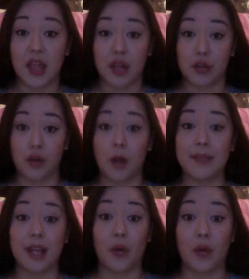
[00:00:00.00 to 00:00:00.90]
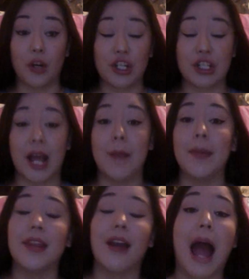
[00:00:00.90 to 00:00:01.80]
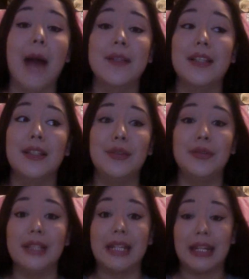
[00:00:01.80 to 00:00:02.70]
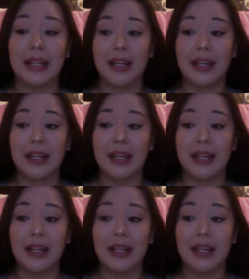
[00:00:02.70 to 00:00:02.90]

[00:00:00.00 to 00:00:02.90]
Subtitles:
They're drop dead gorgeous. I mean, they're absolutely,